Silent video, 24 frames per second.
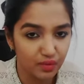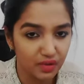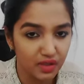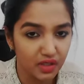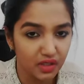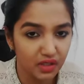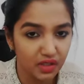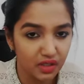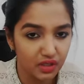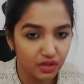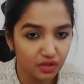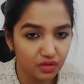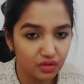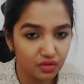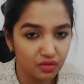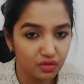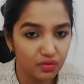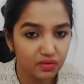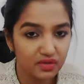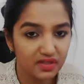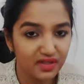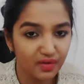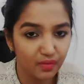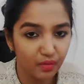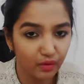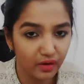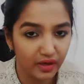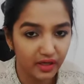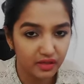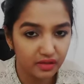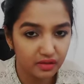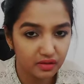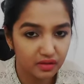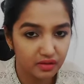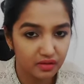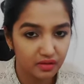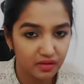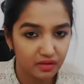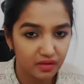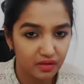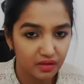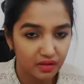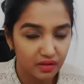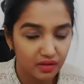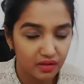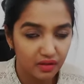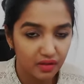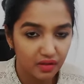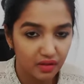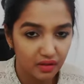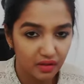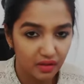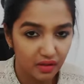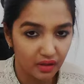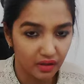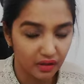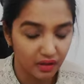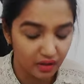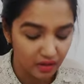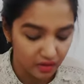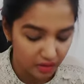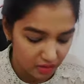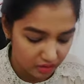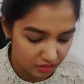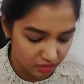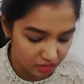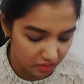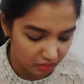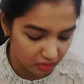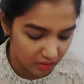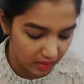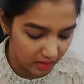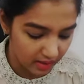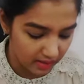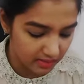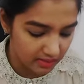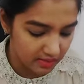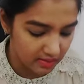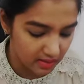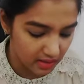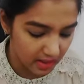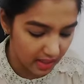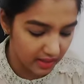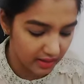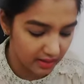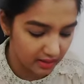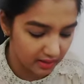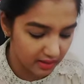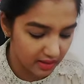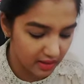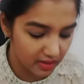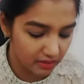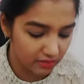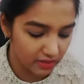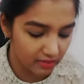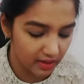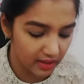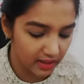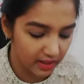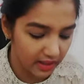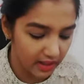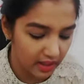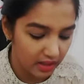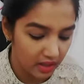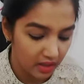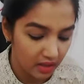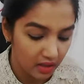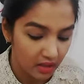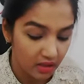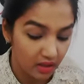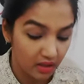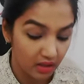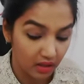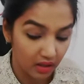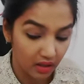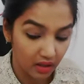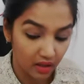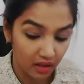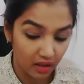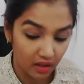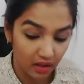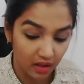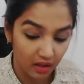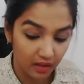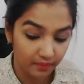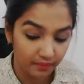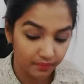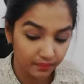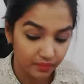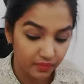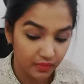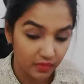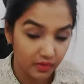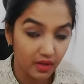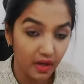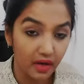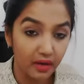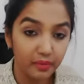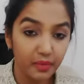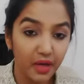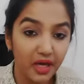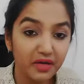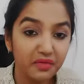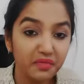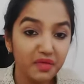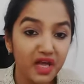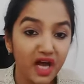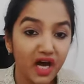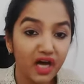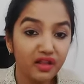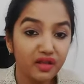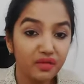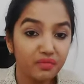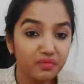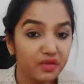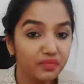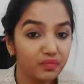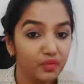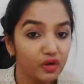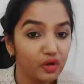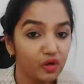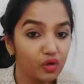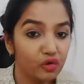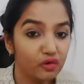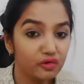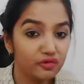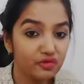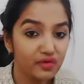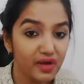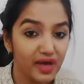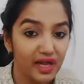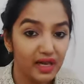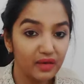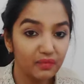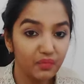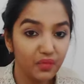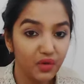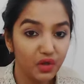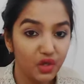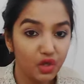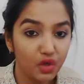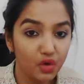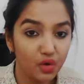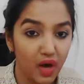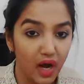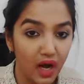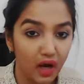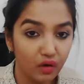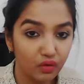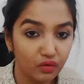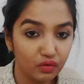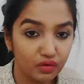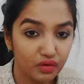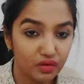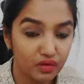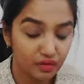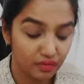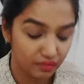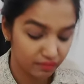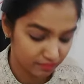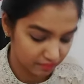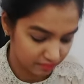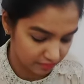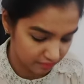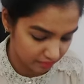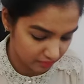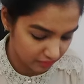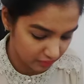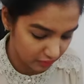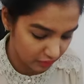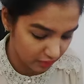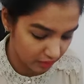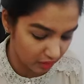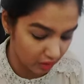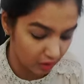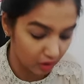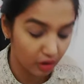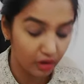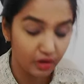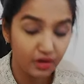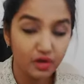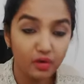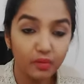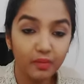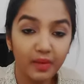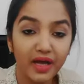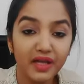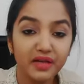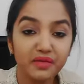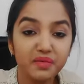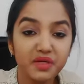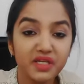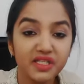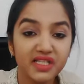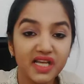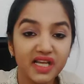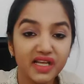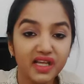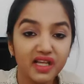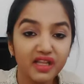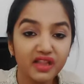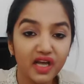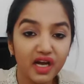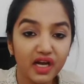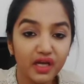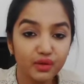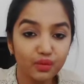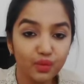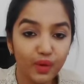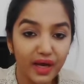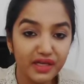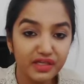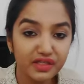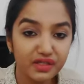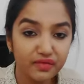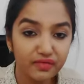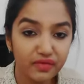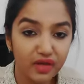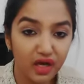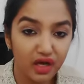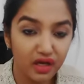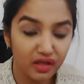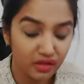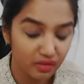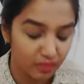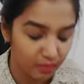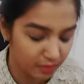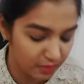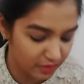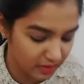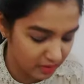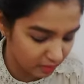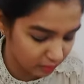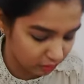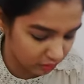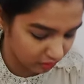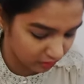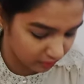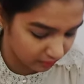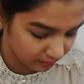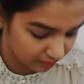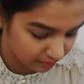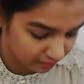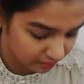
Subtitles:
We need to separate. Yeah. So it's like literally there might be other people also helping you out, or you might be taking the advice of the other people.